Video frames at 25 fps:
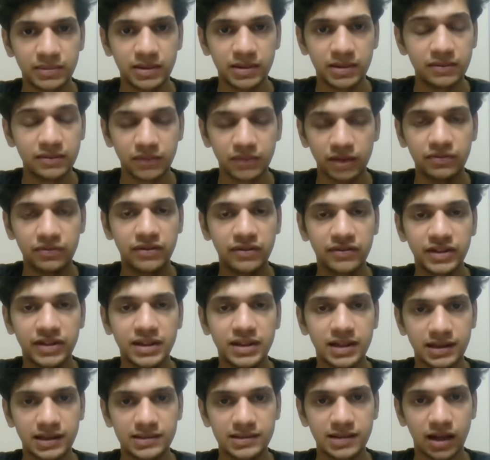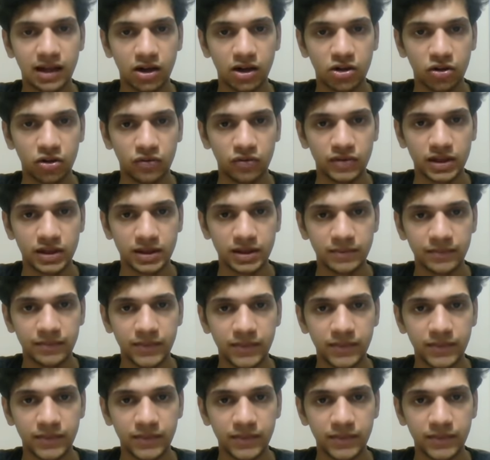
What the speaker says: 150 that I started off with.